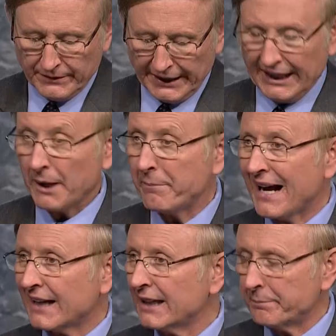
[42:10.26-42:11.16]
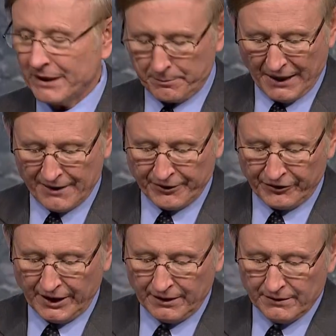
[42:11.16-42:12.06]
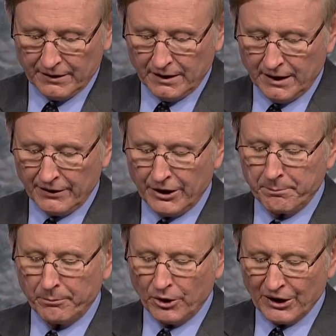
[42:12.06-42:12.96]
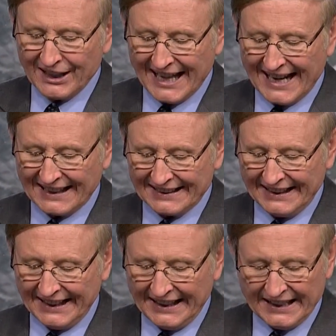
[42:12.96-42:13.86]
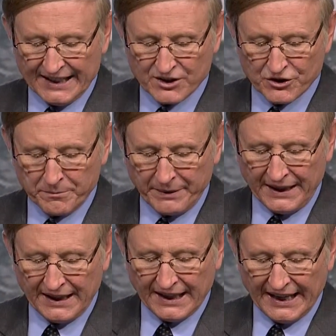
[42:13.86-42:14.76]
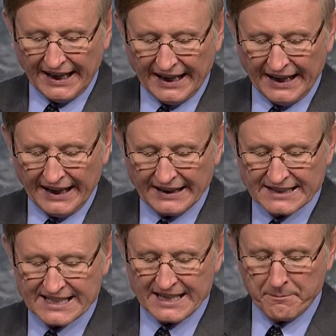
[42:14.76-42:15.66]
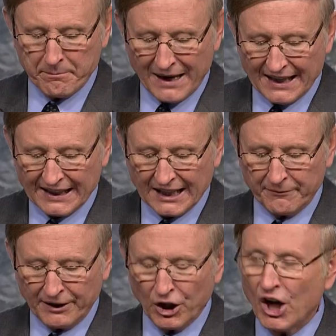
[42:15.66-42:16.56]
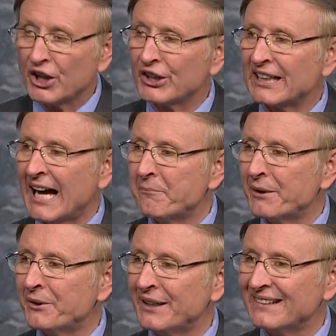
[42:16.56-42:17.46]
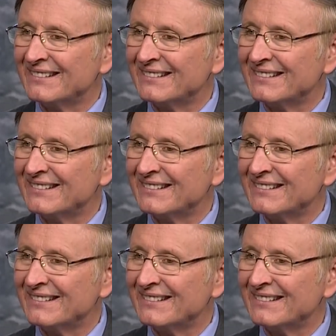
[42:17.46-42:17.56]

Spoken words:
in apocalyptic prophecy, the more likely it is to be symbolic of a longer time period.